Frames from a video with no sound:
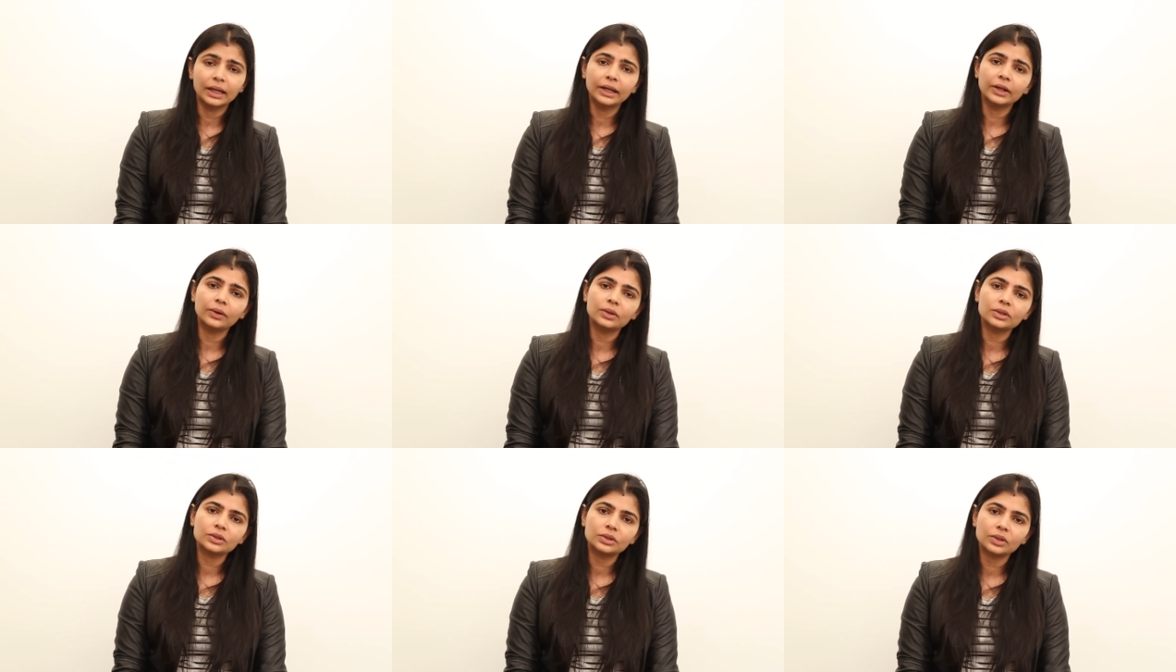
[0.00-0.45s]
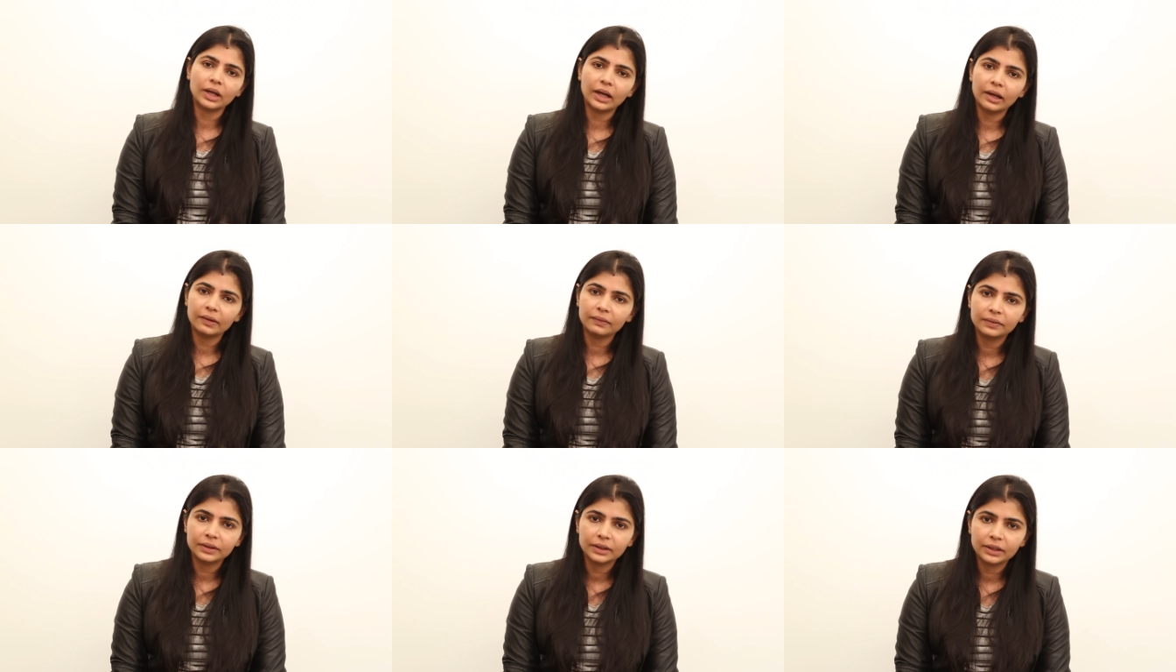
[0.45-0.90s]
I also
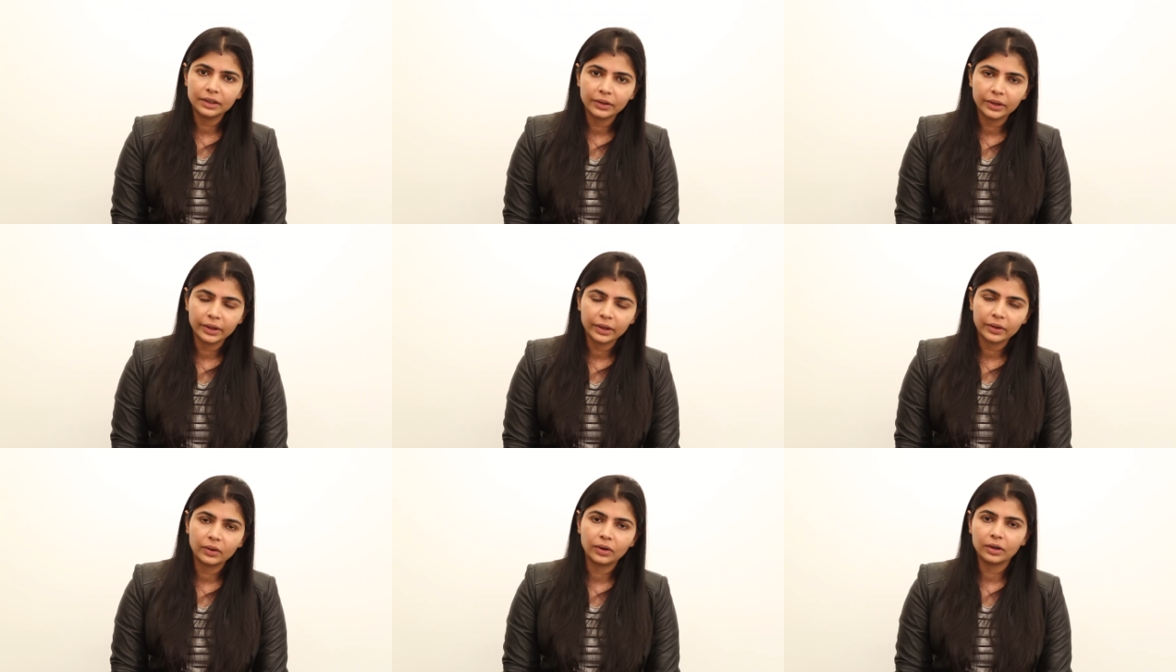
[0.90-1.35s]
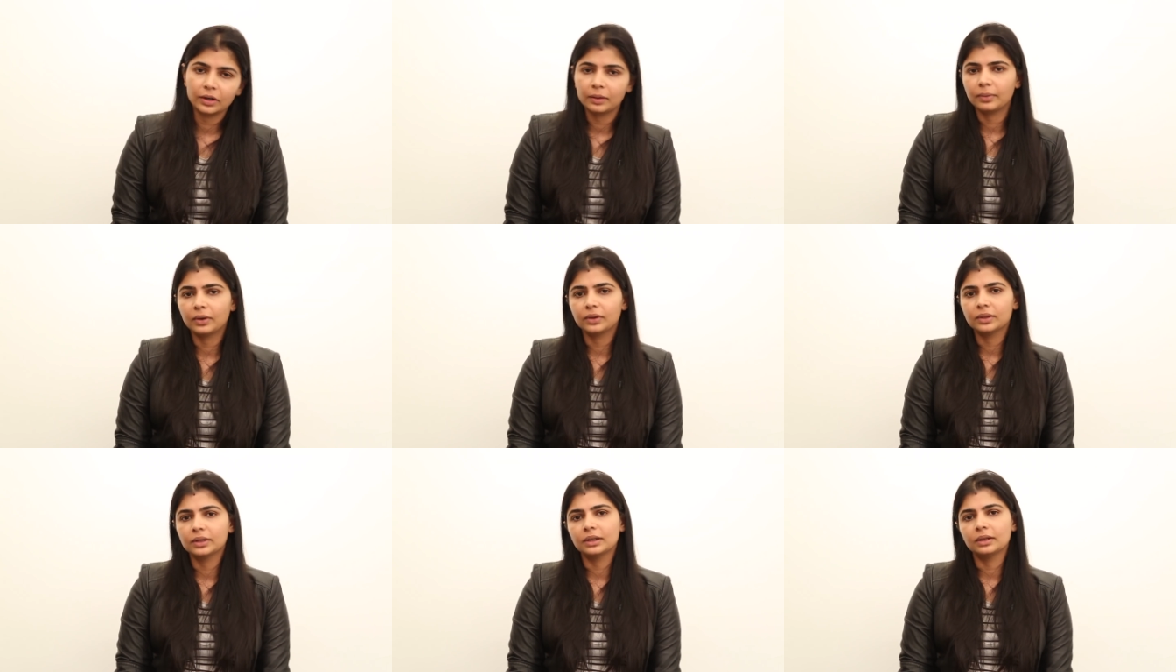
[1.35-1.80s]
have it in record
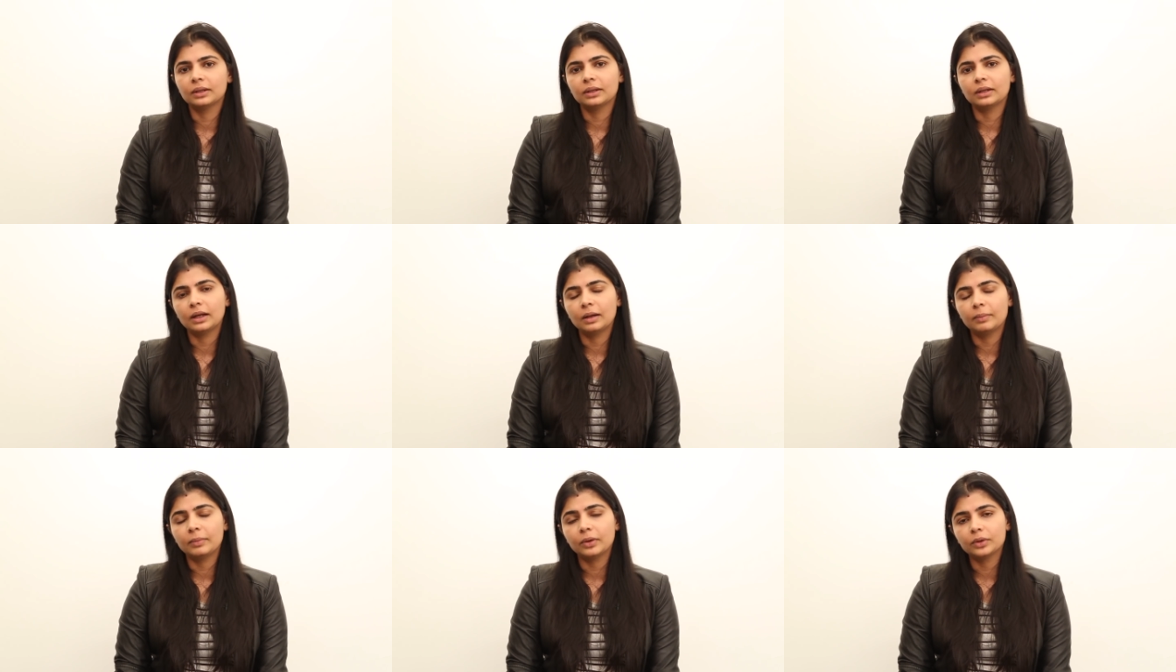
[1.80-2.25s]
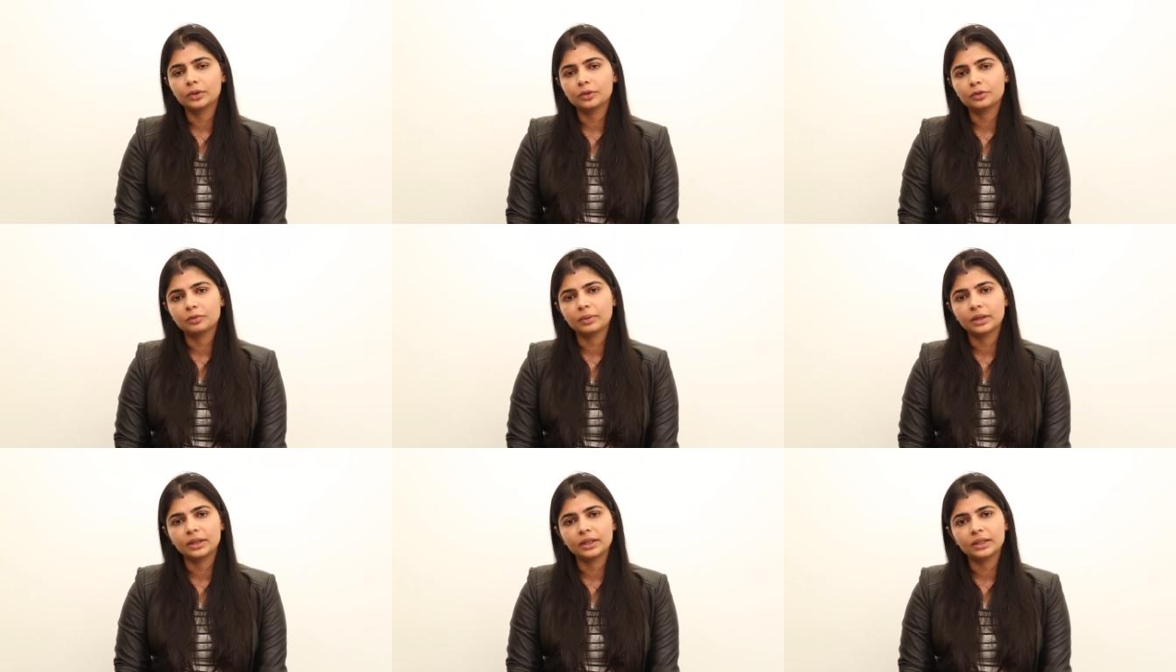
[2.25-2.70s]
about the amount
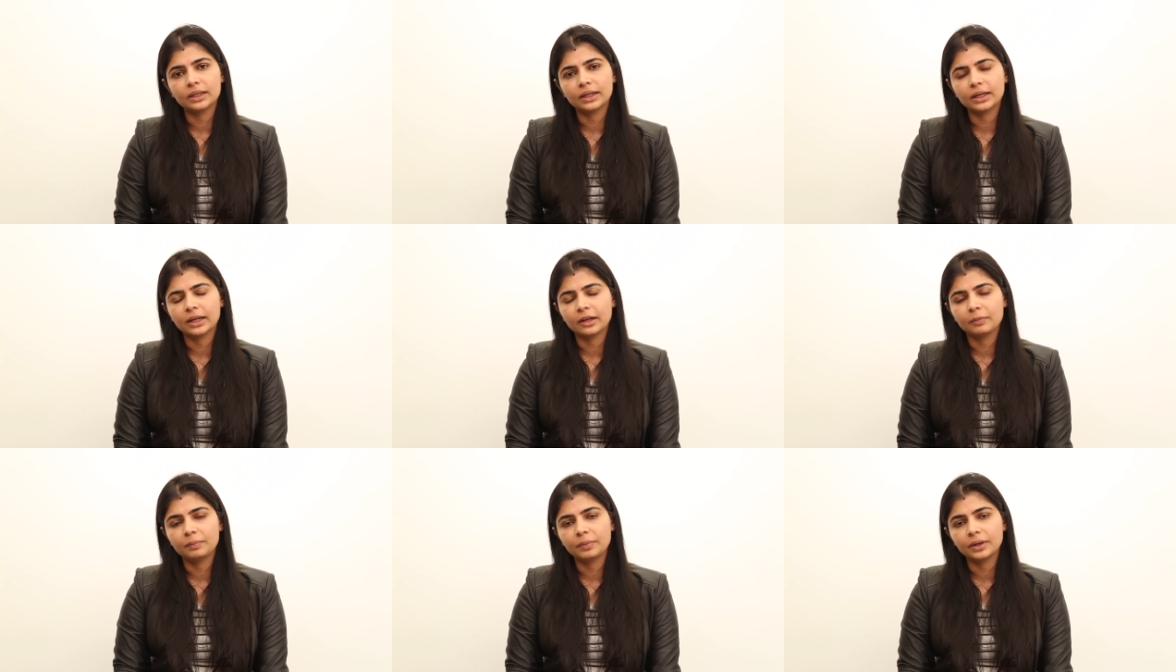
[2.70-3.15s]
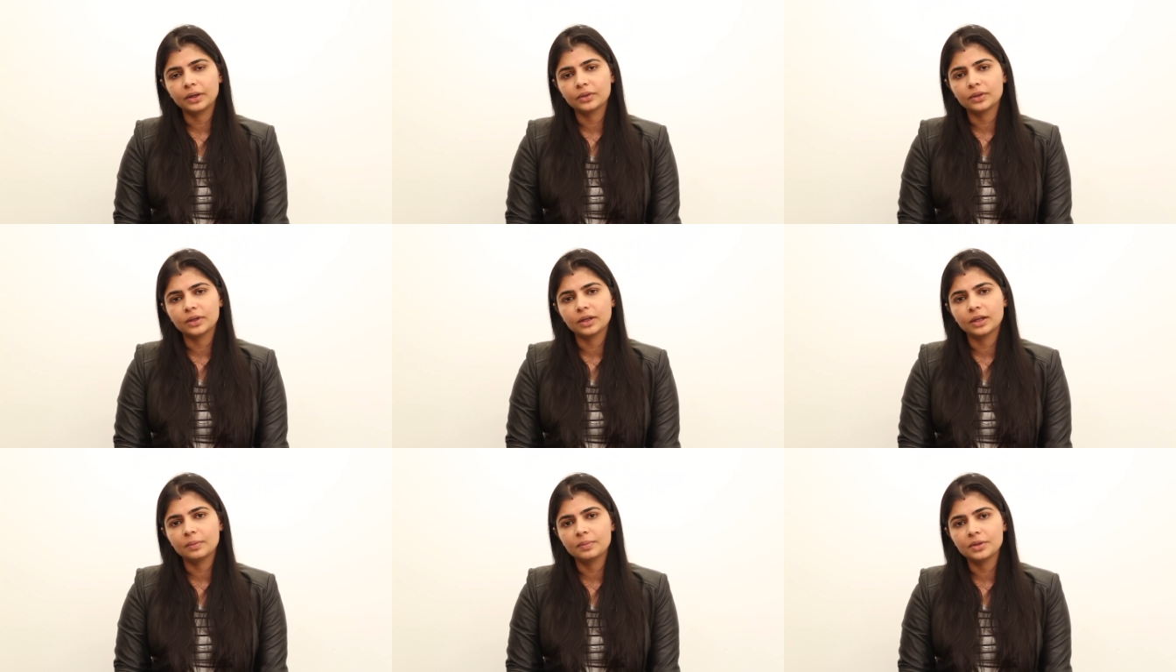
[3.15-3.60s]
of money that I have paid
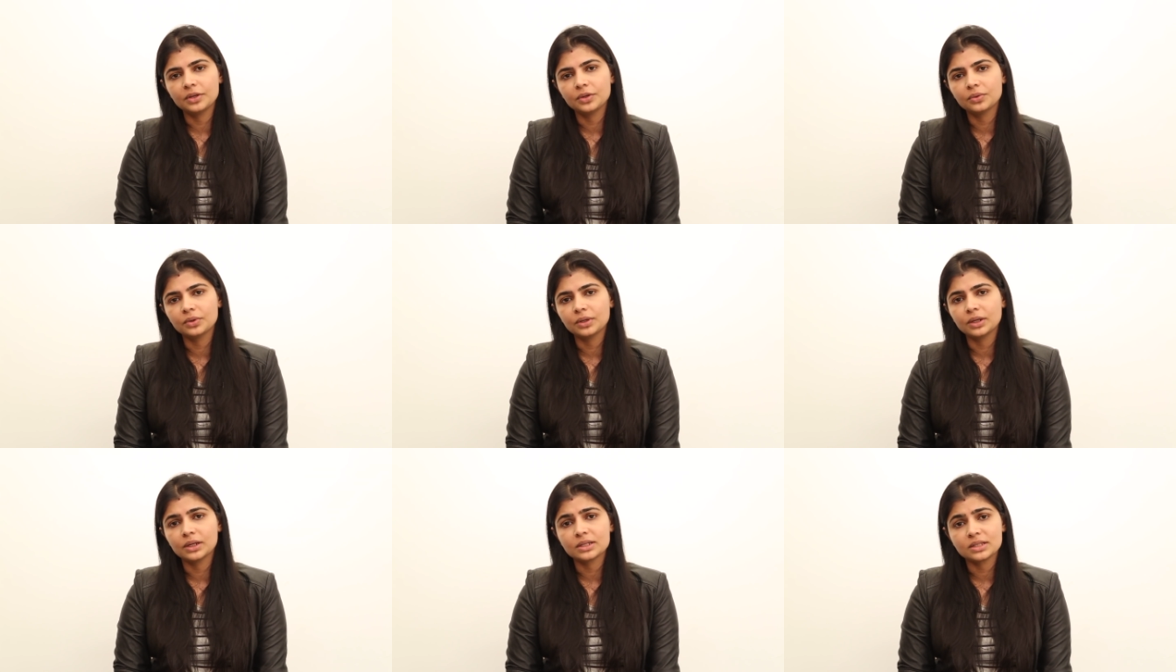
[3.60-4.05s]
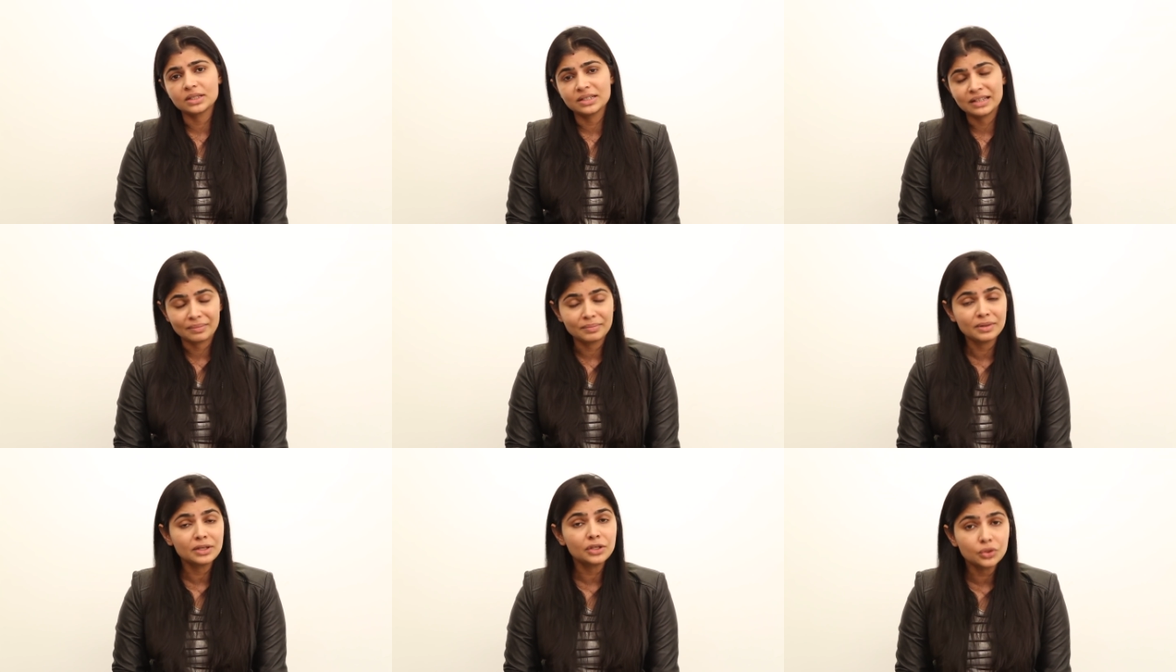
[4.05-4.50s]
to the dubbing union as
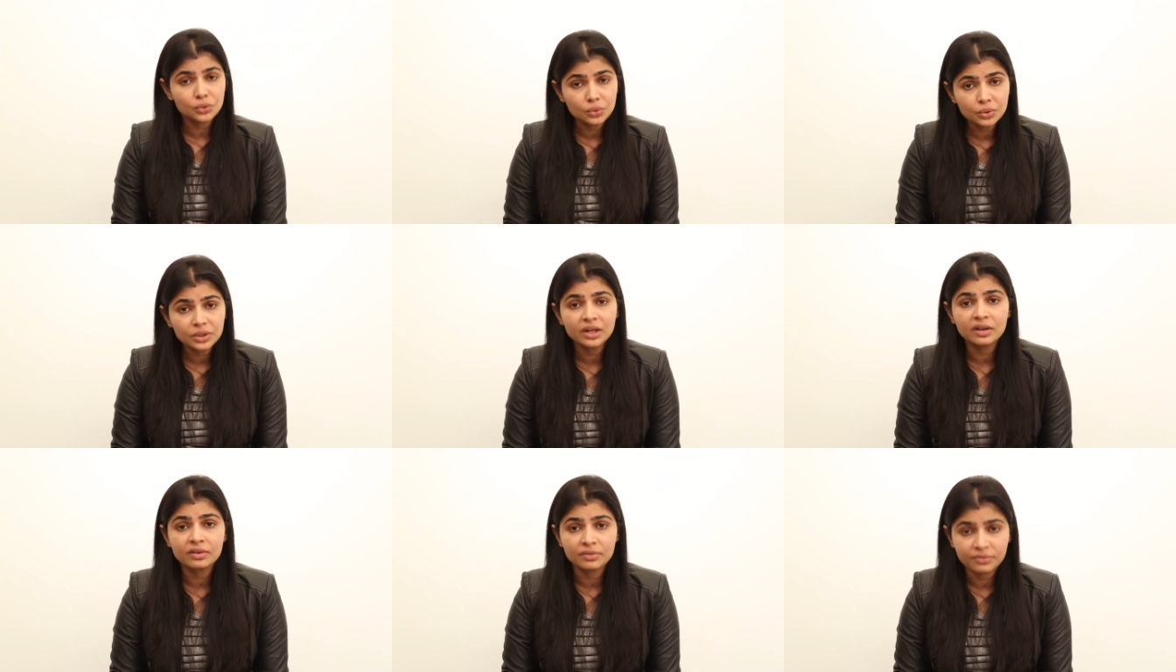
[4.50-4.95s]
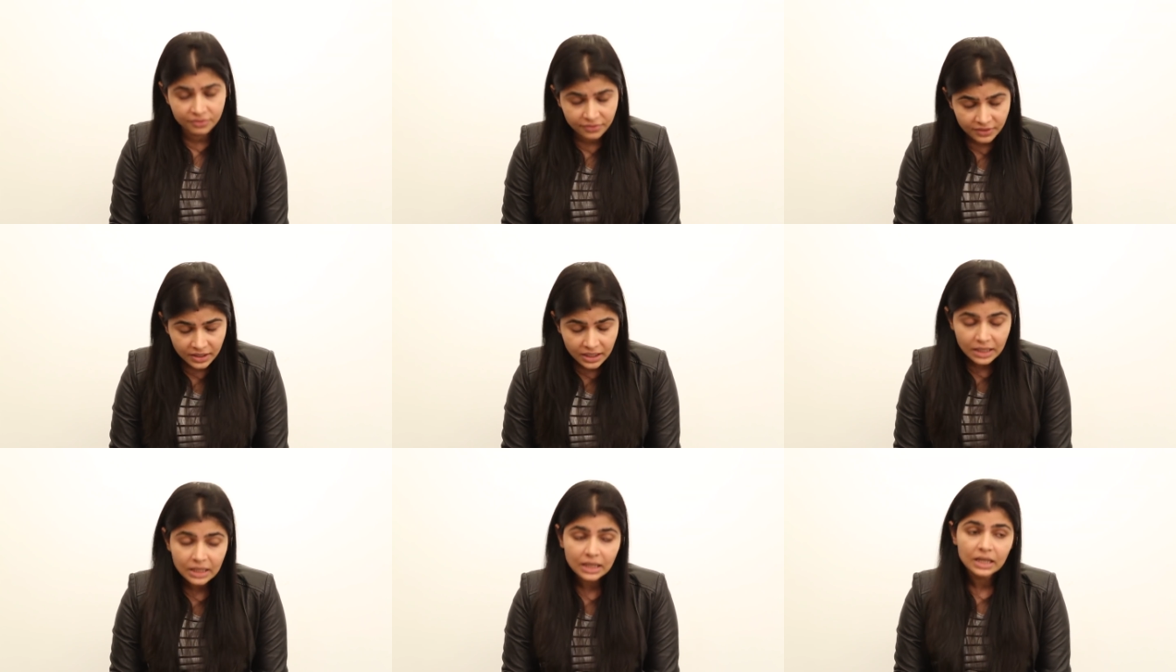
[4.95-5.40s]
dubbing union
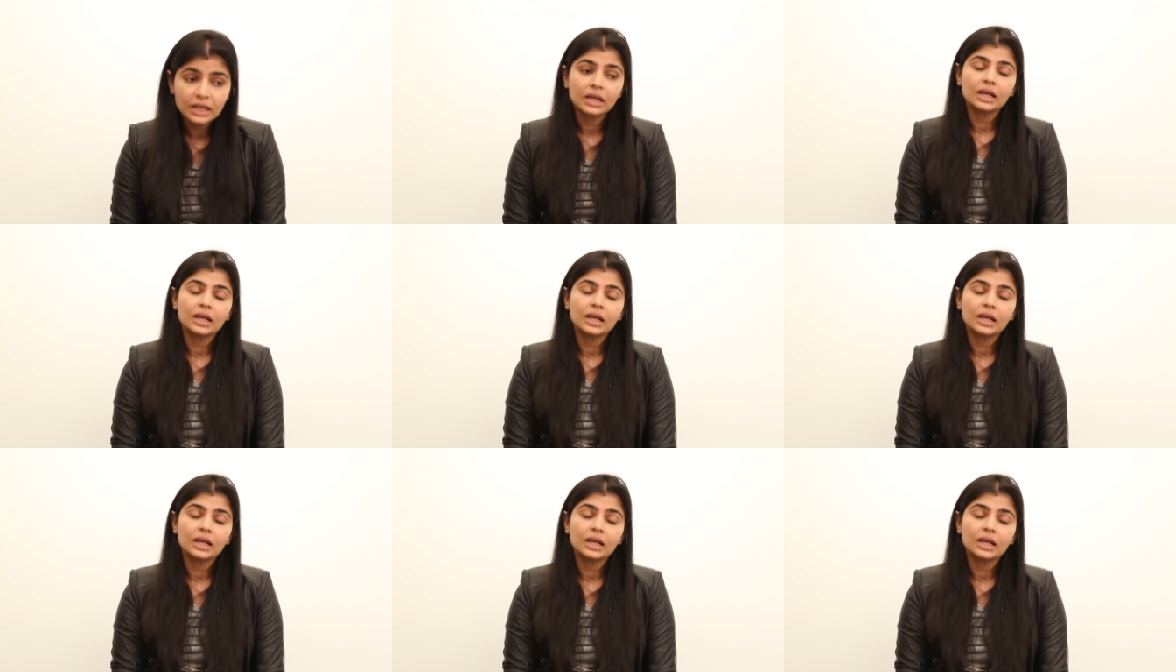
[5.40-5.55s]
fee